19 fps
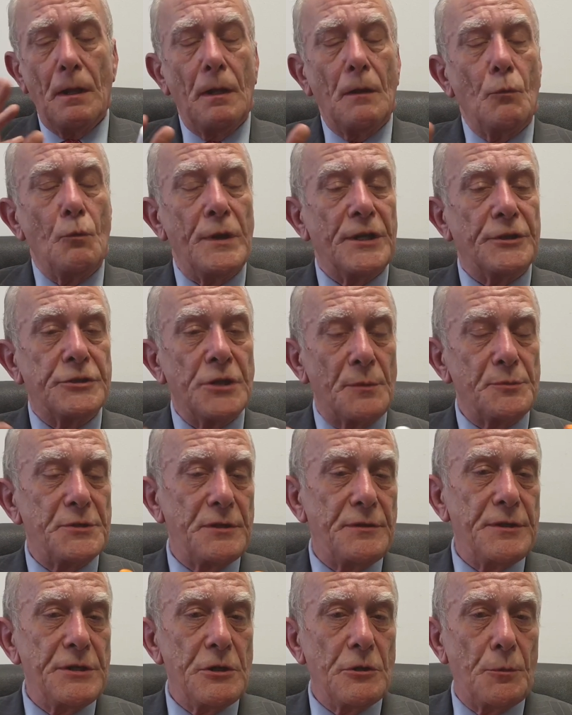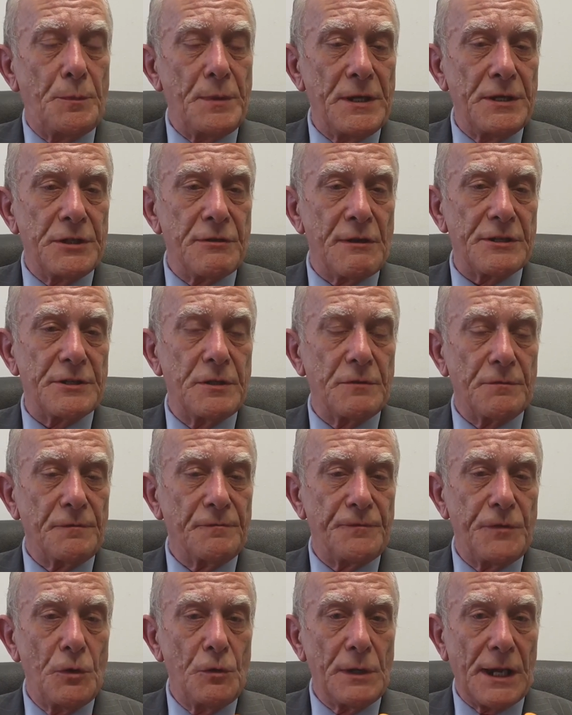We adopted the European Directive on
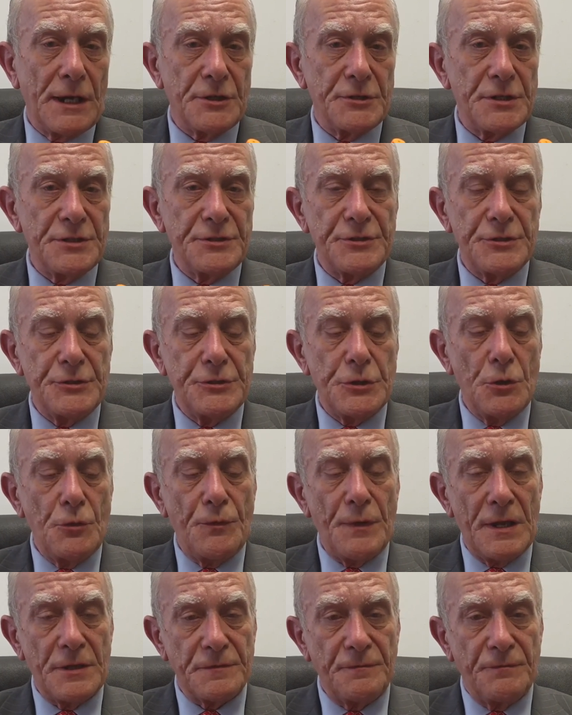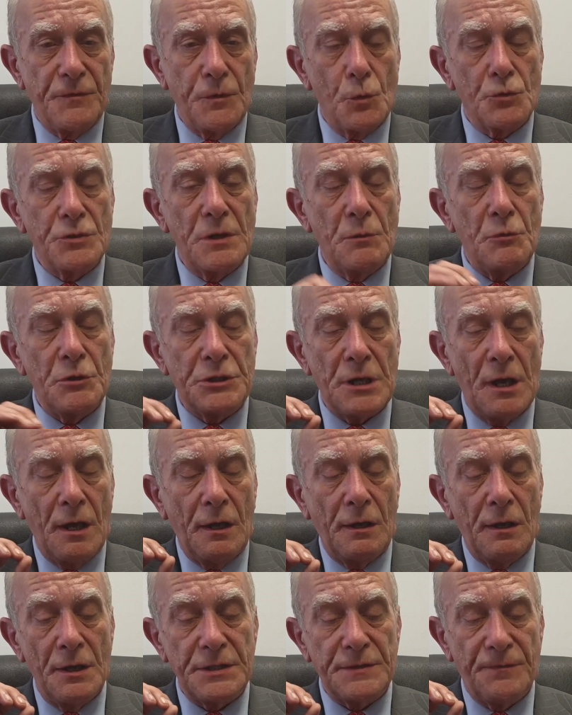Food Allergens in 2014, which
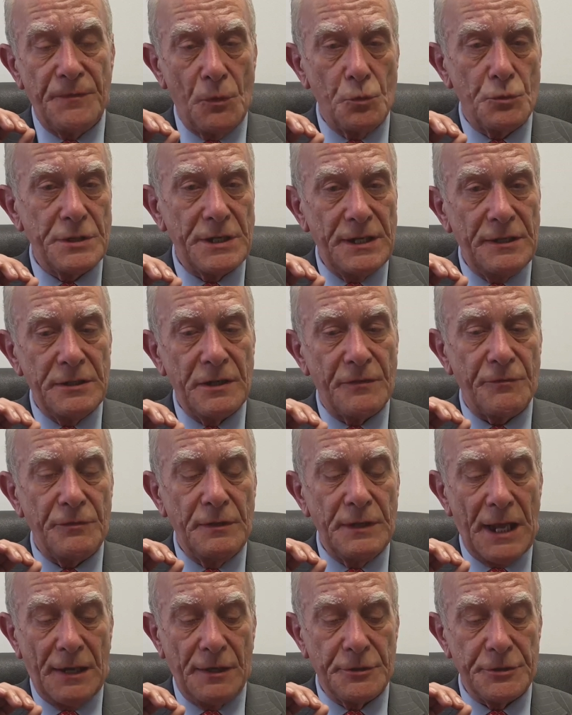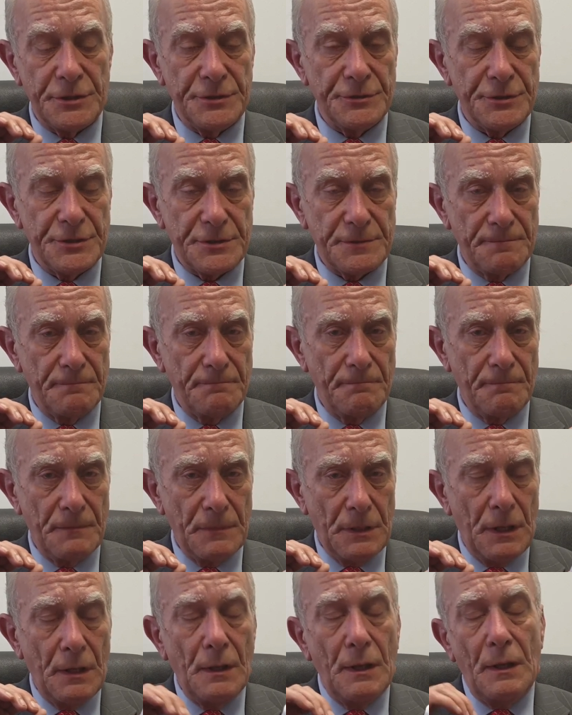highlights 14 different allergens.
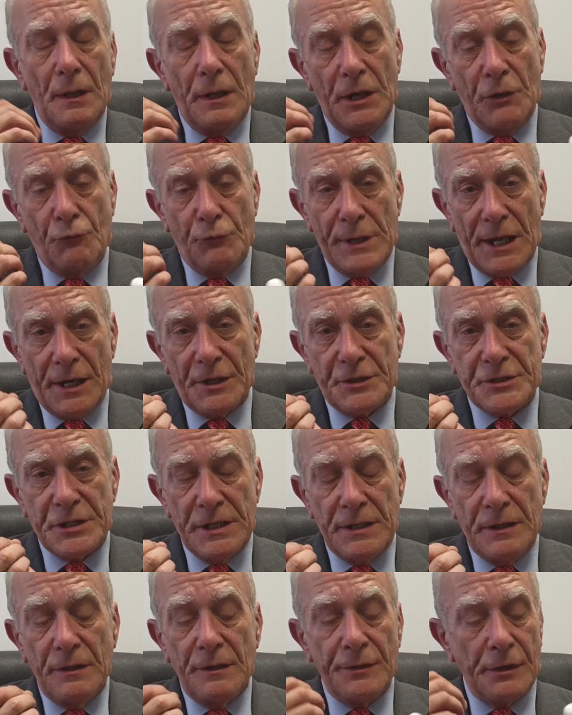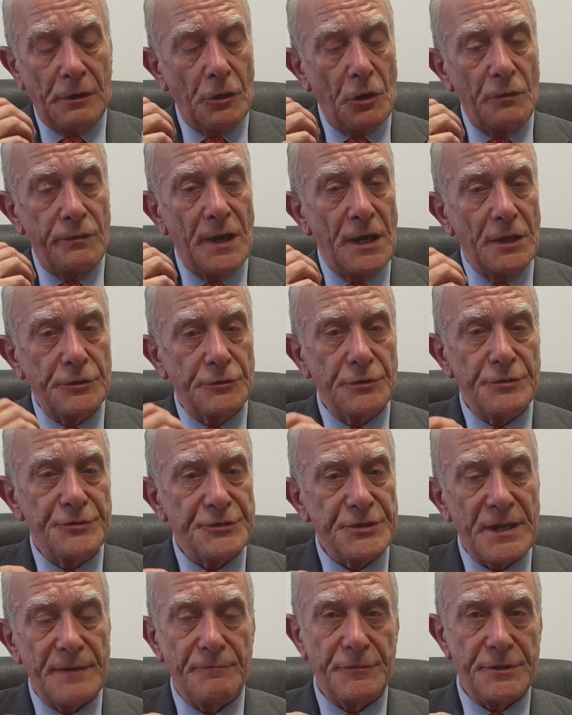In reality, there are over
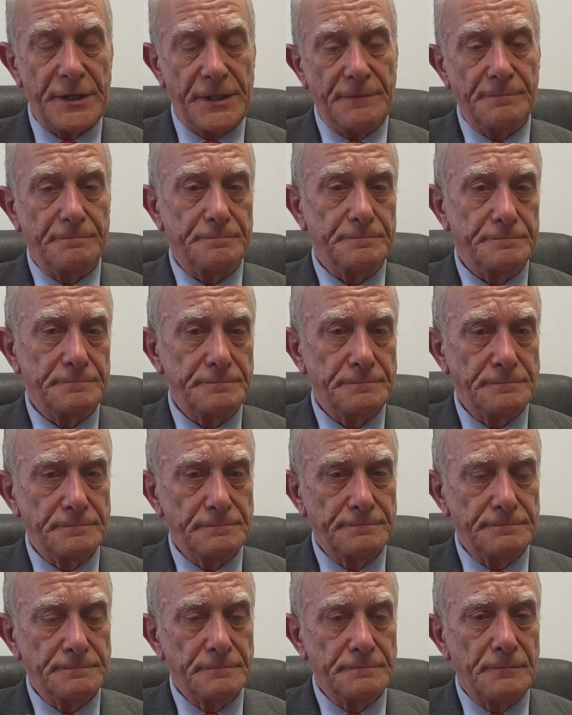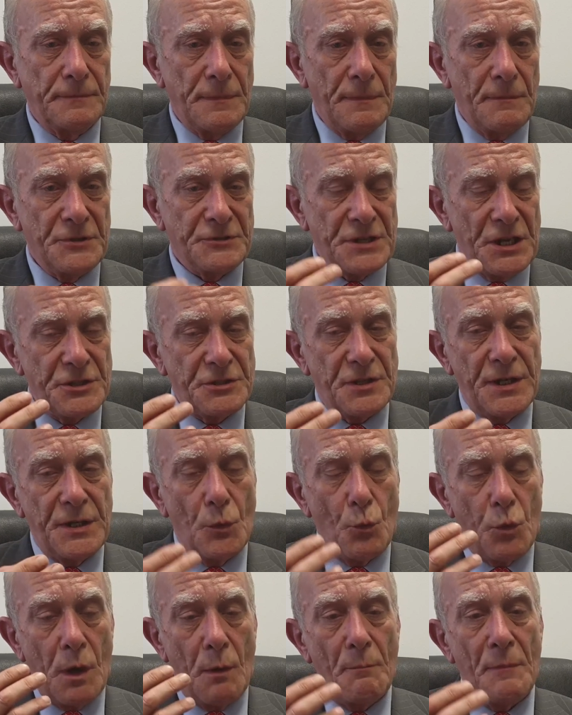170. Essentially,
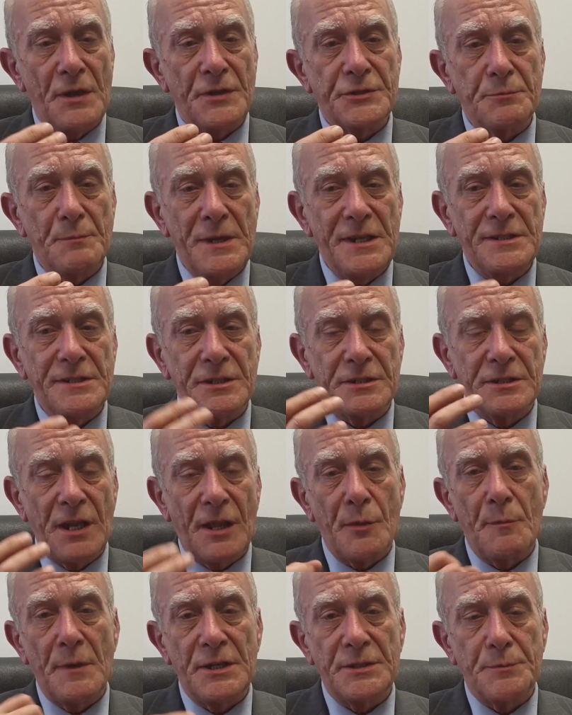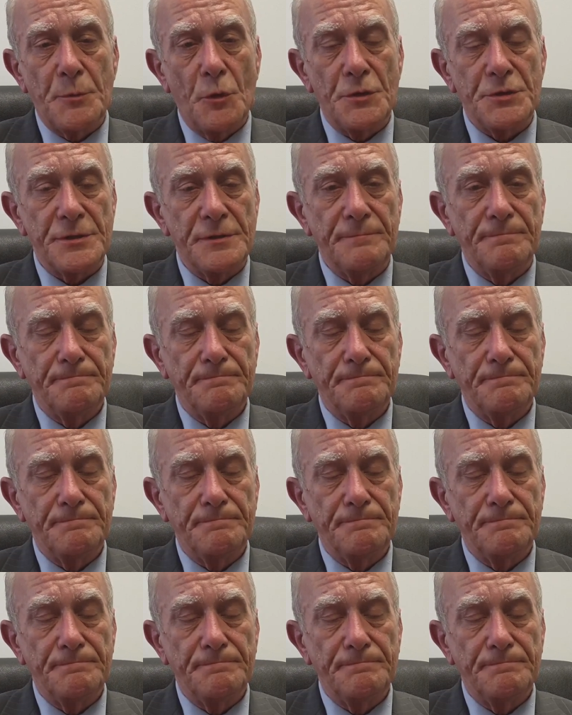one man's meat is another man's poison.